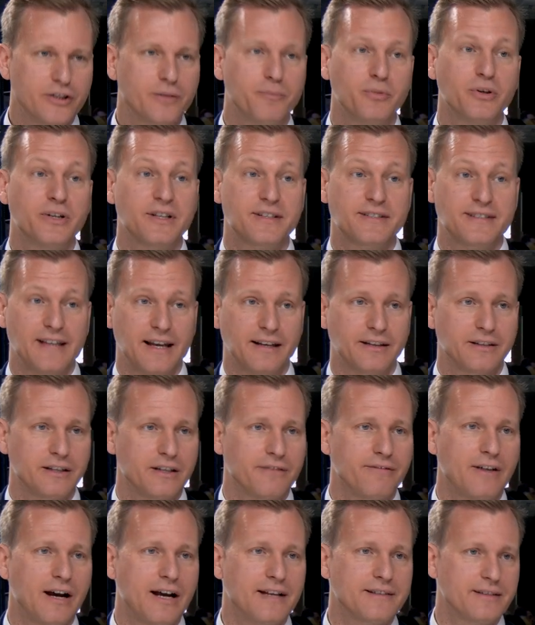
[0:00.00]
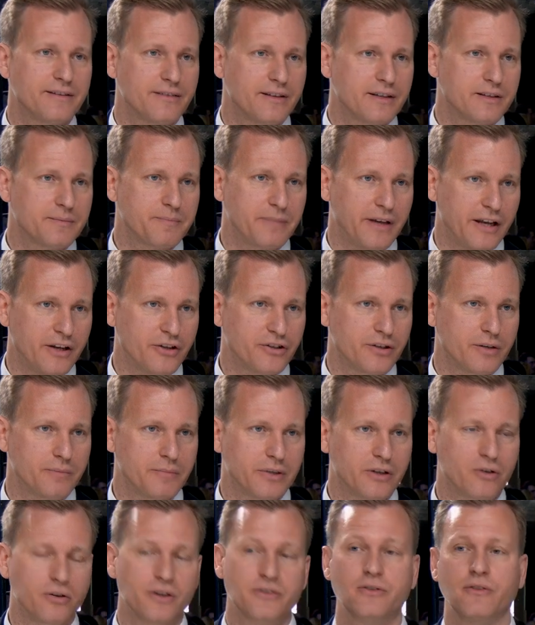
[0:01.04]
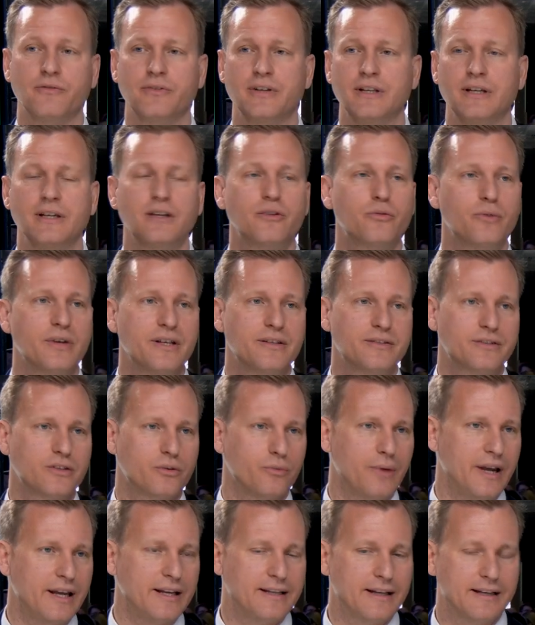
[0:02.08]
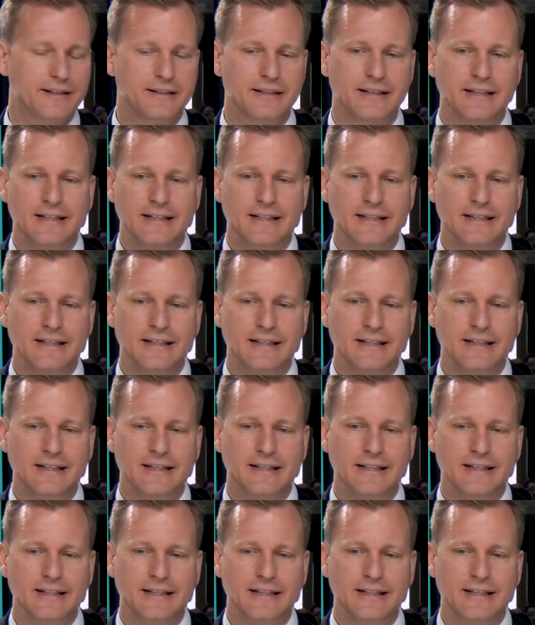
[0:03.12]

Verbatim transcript: to put a second device in this patient because of an increased gradient,